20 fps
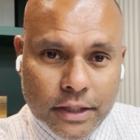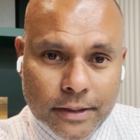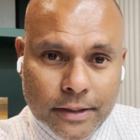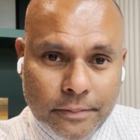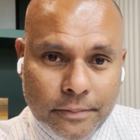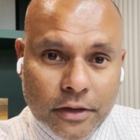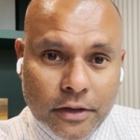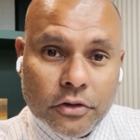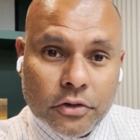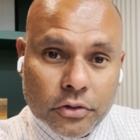
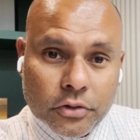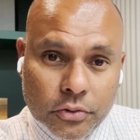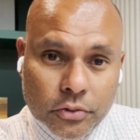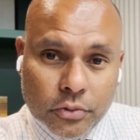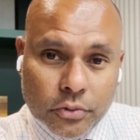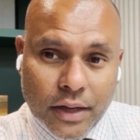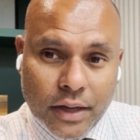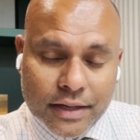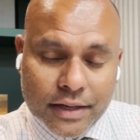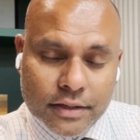thing to do,
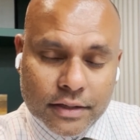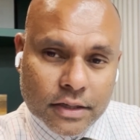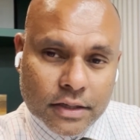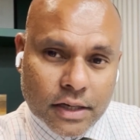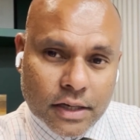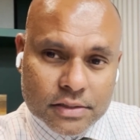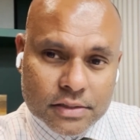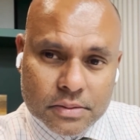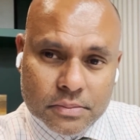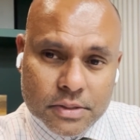and the
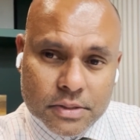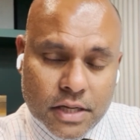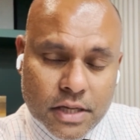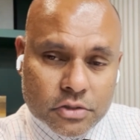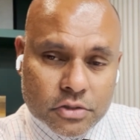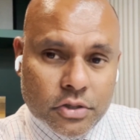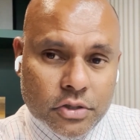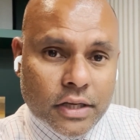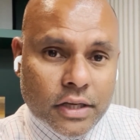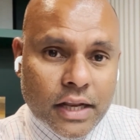customers
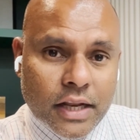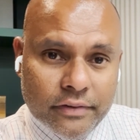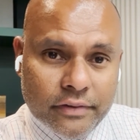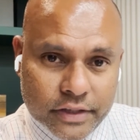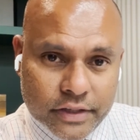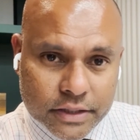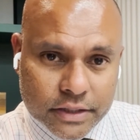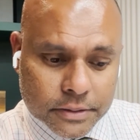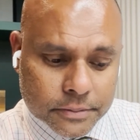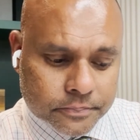actually love
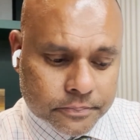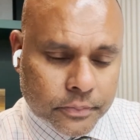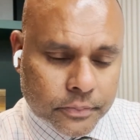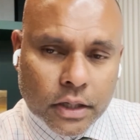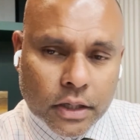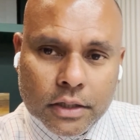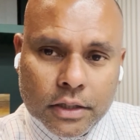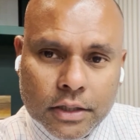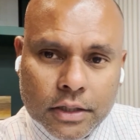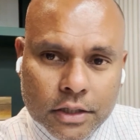it.
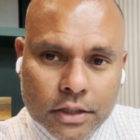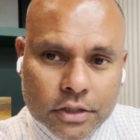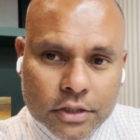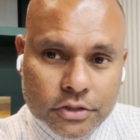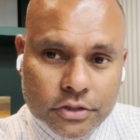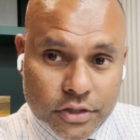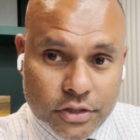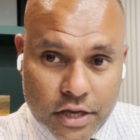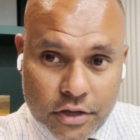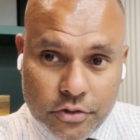
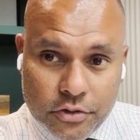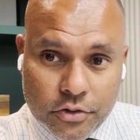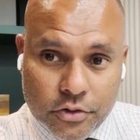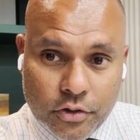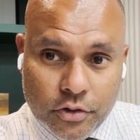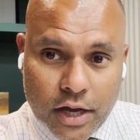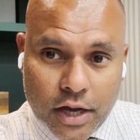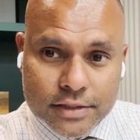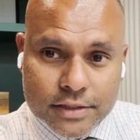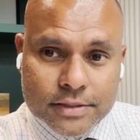So there you go,
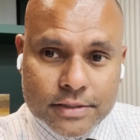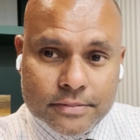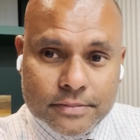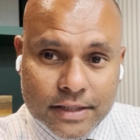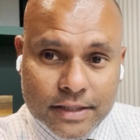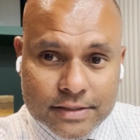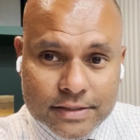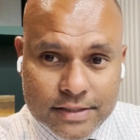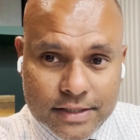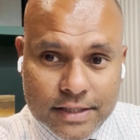guys.
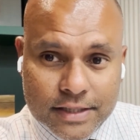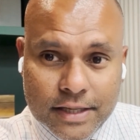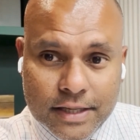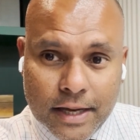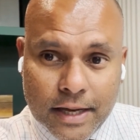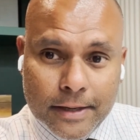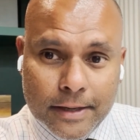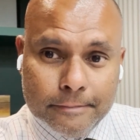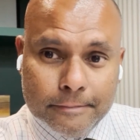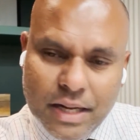That's the
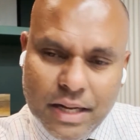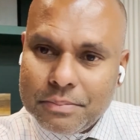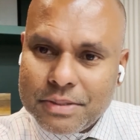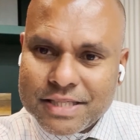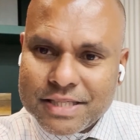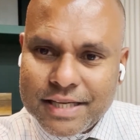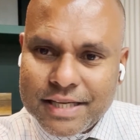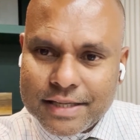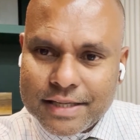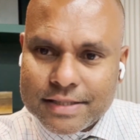number
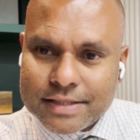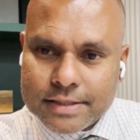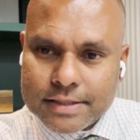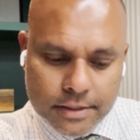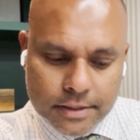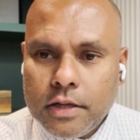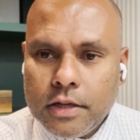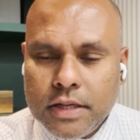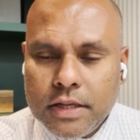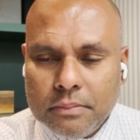
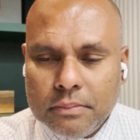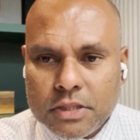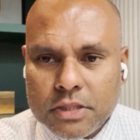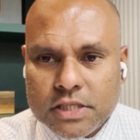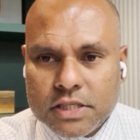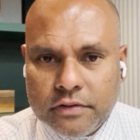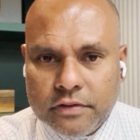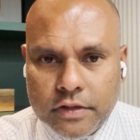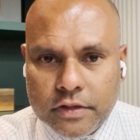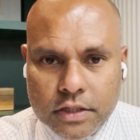6. Number
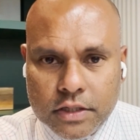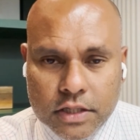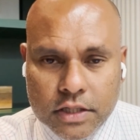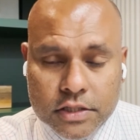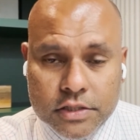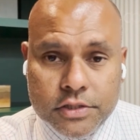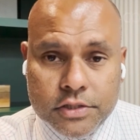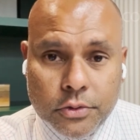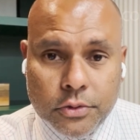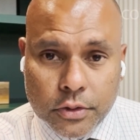7
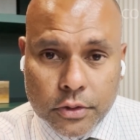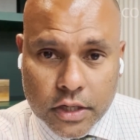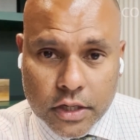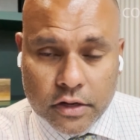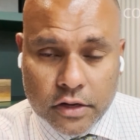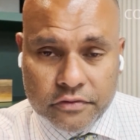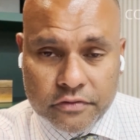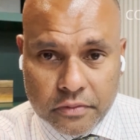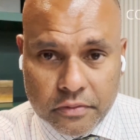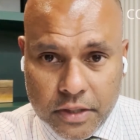is the order
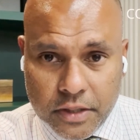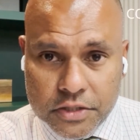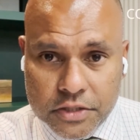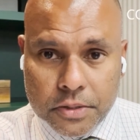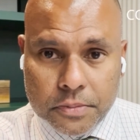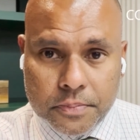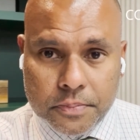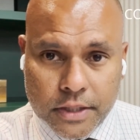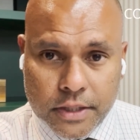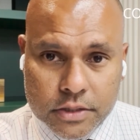
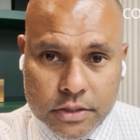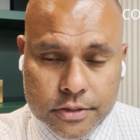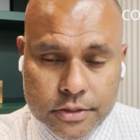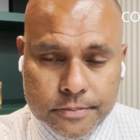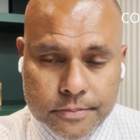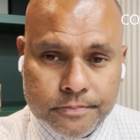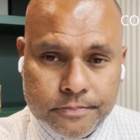confirmation page.